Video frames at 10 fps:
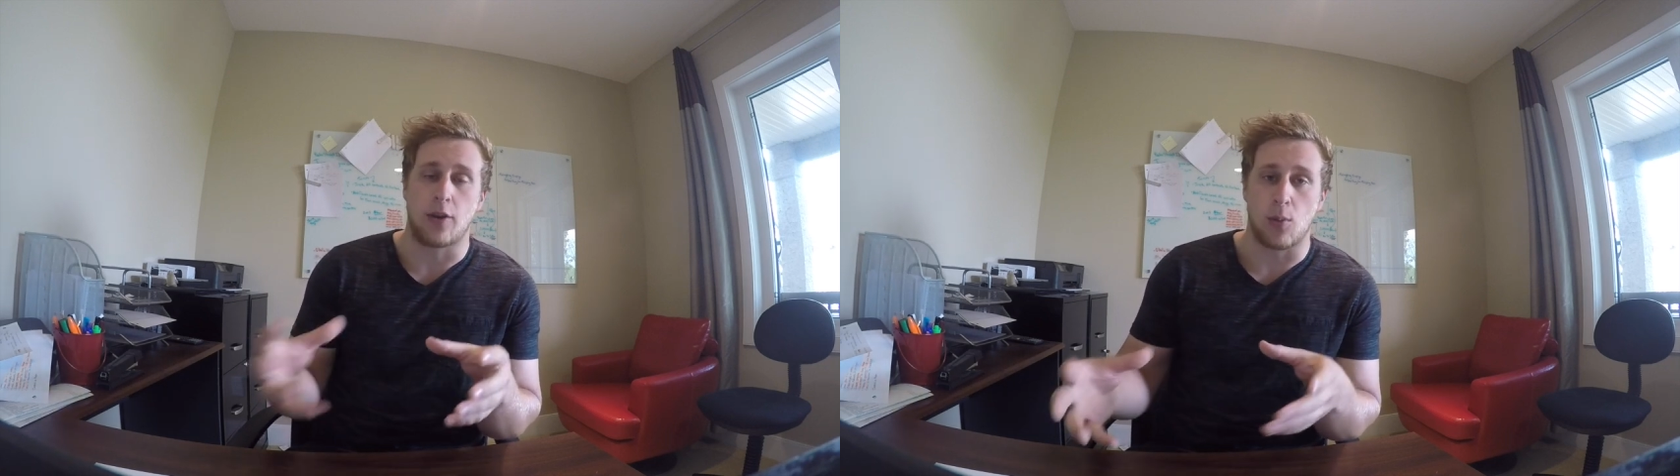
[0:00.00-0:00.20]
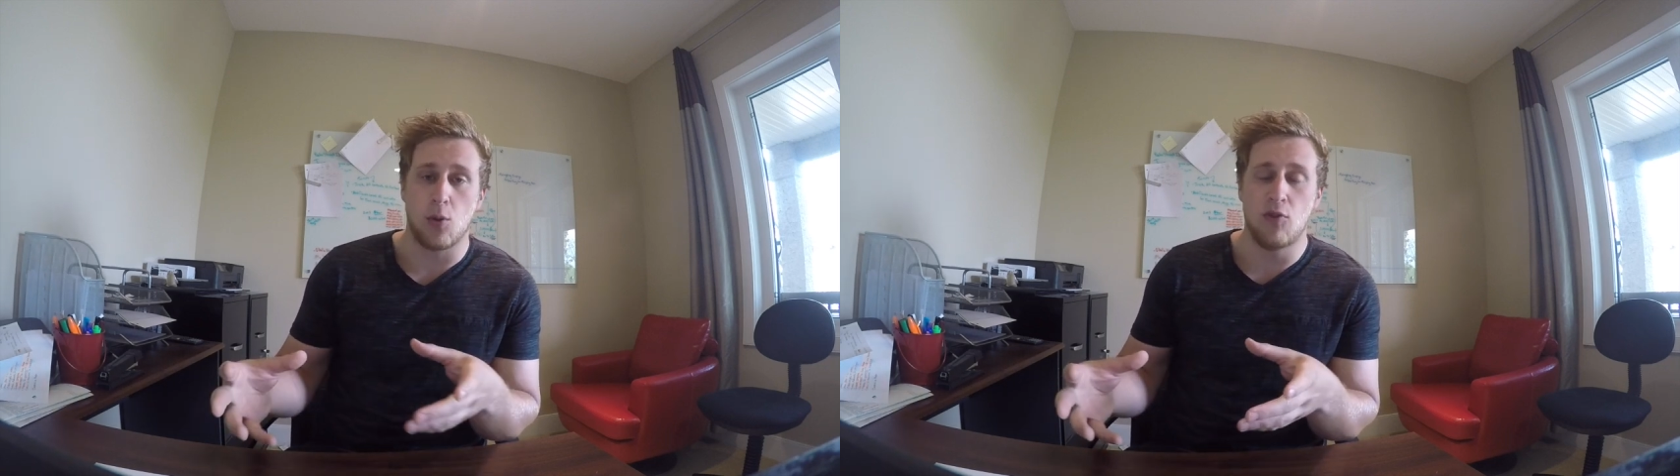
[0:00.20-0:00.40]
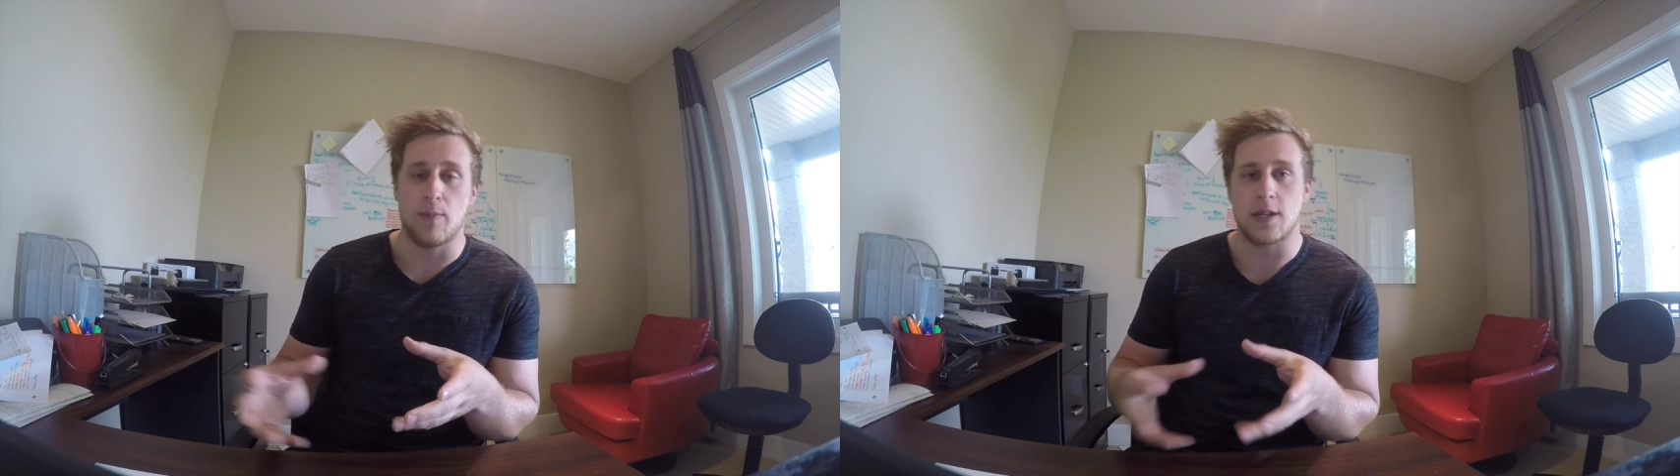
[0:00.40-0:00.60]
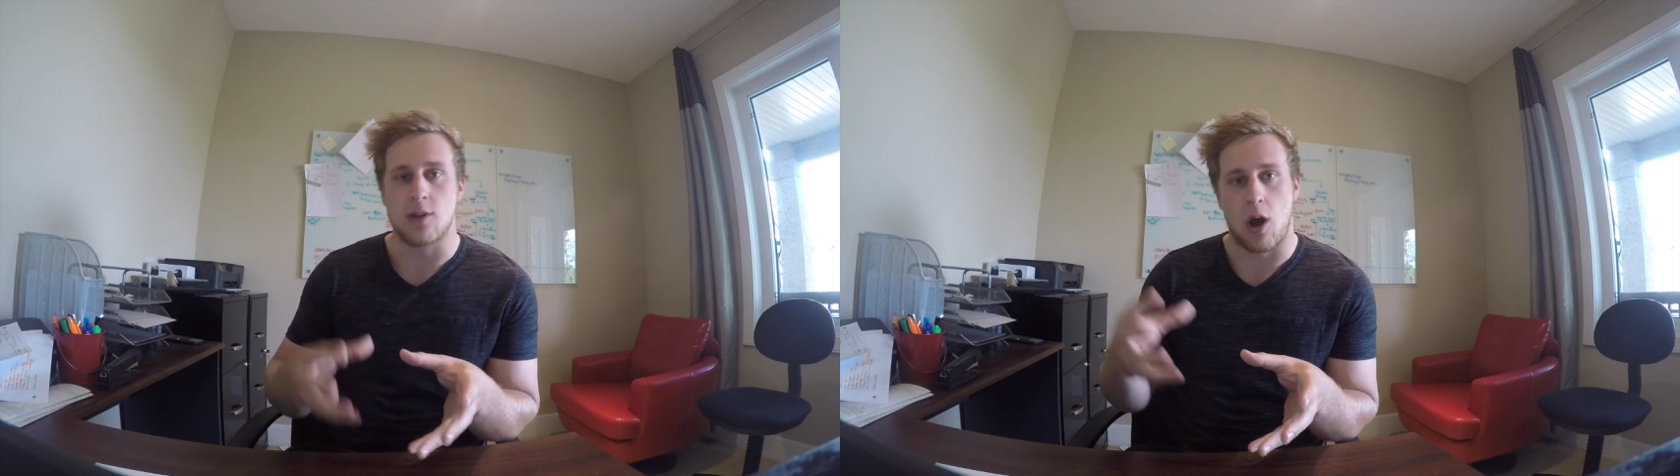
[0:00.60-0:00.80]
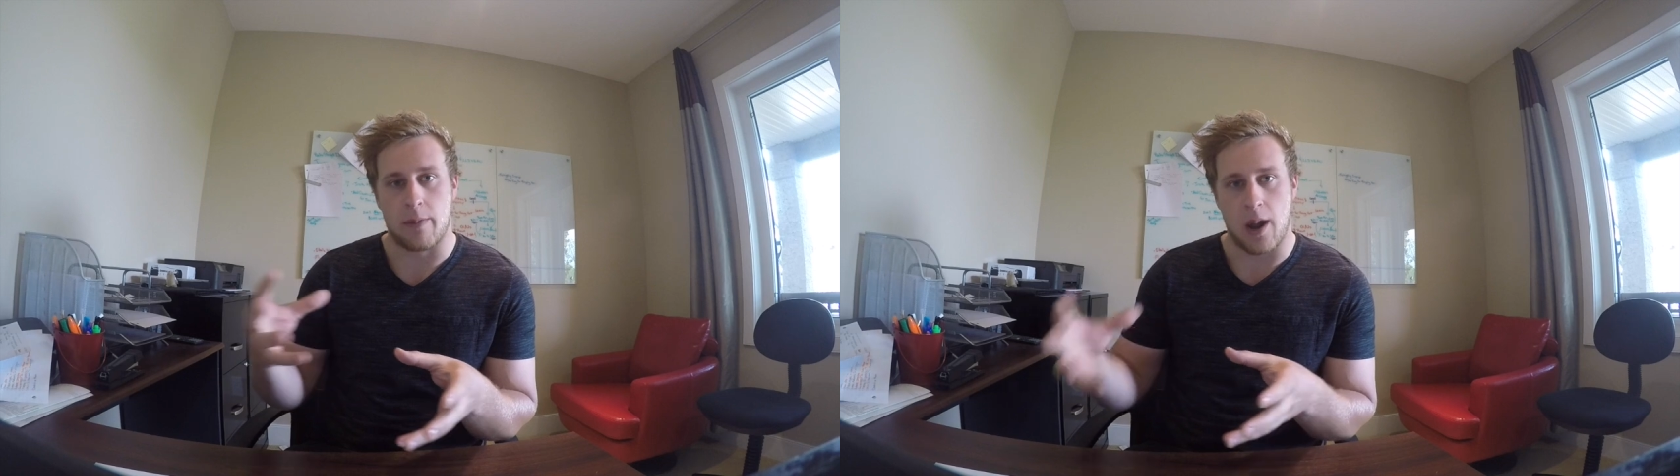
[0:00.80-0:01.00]
your movements
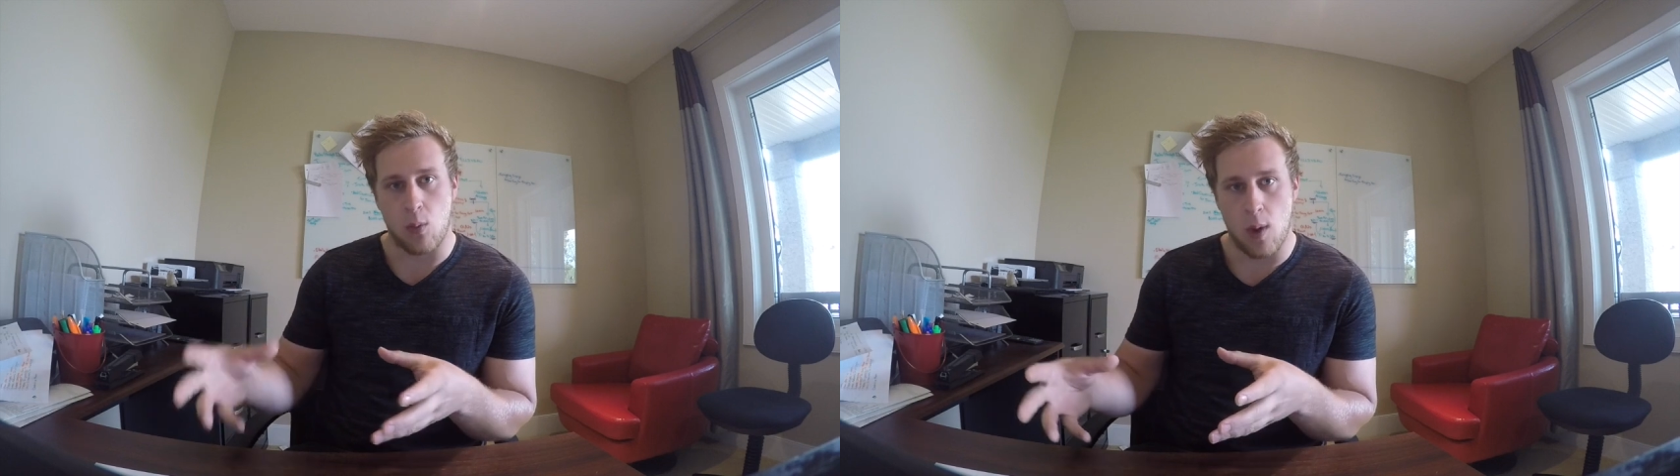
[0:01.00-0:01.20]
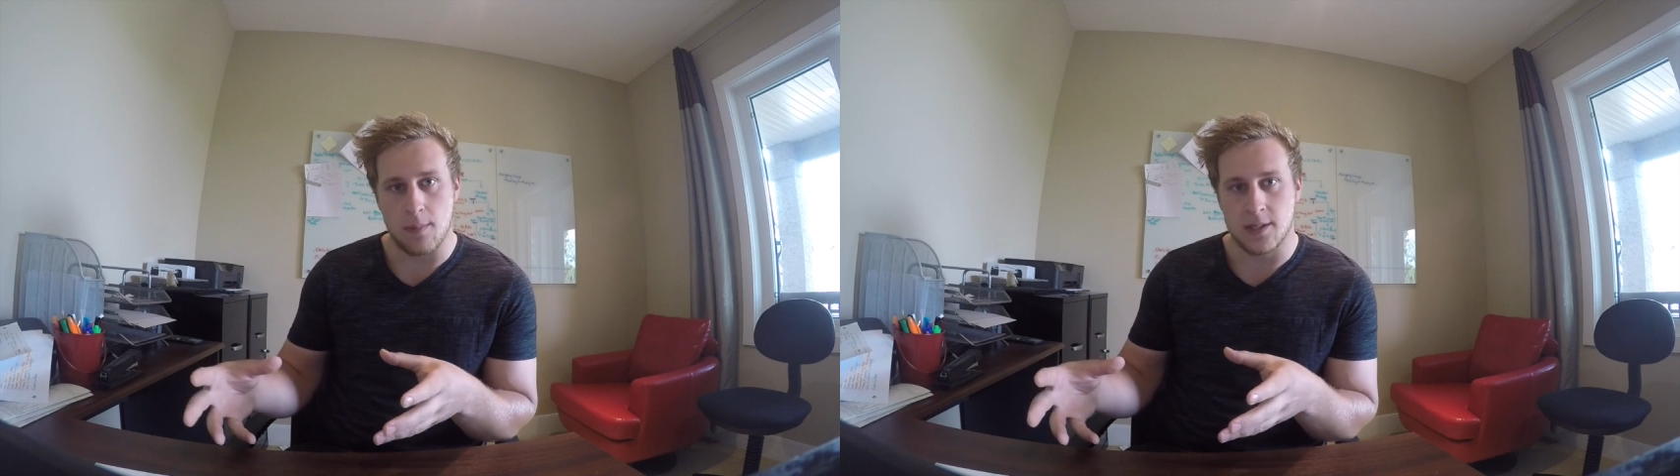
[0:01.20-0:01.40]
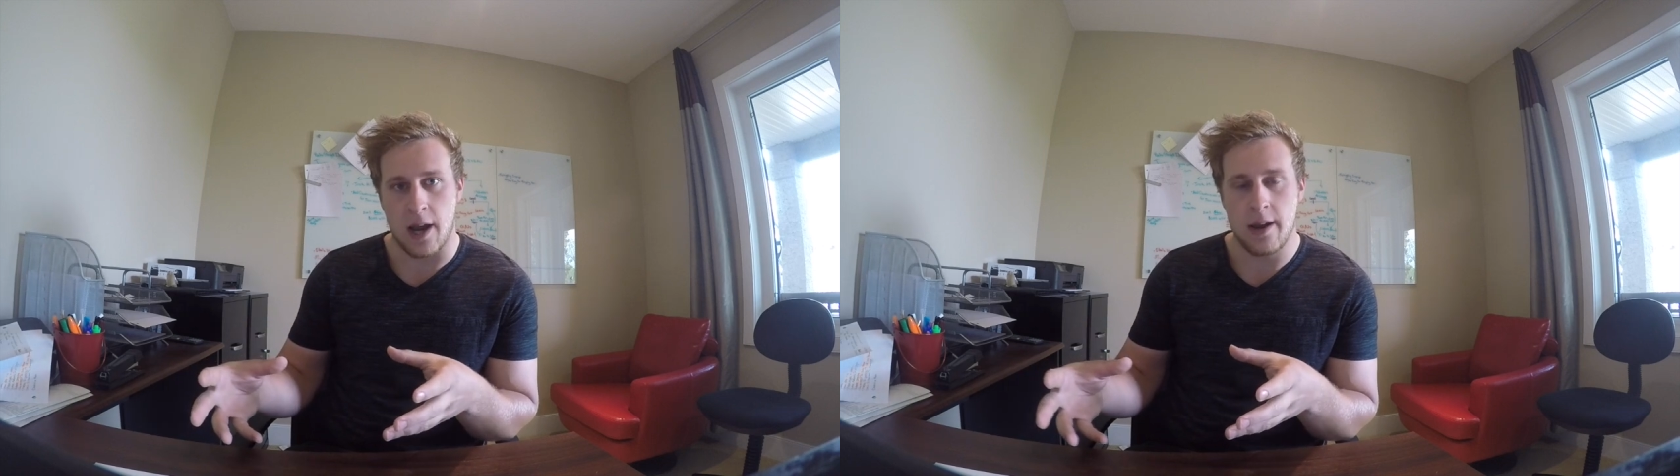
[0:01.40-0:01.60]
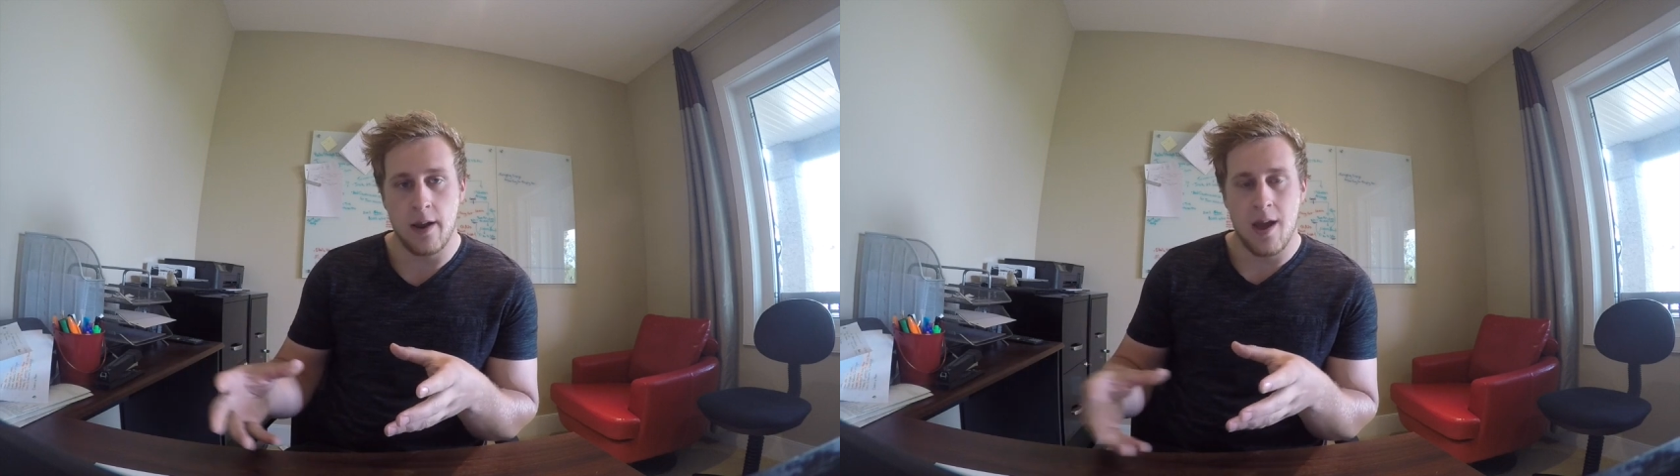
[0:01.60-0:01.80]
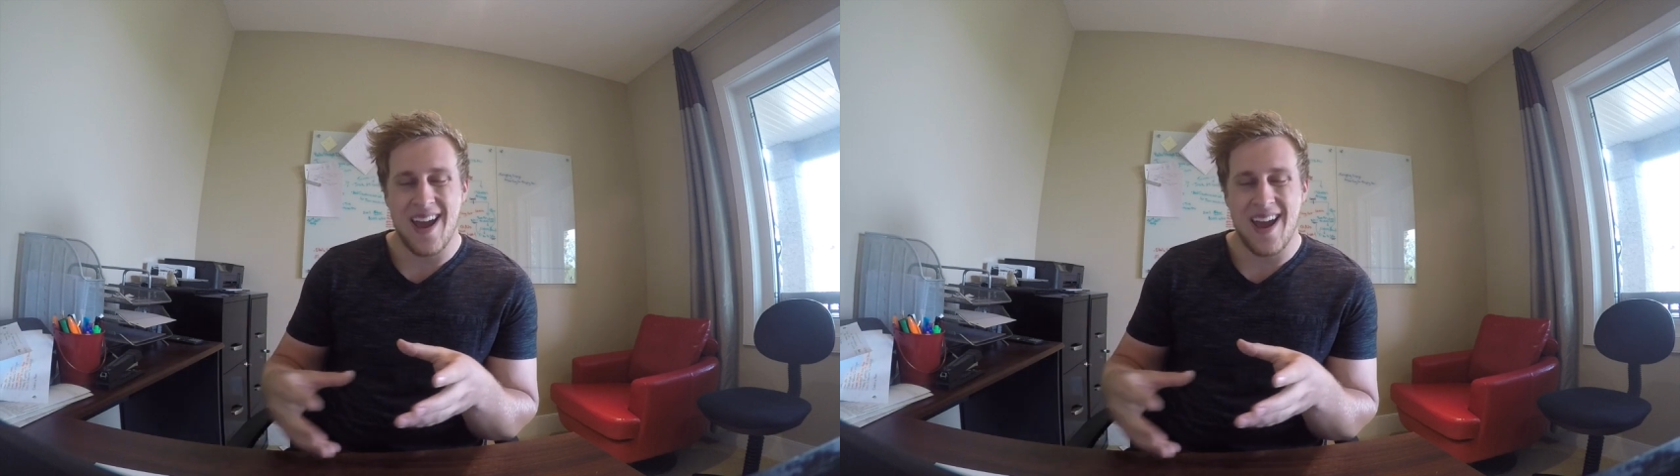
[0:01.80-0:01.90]
on my website.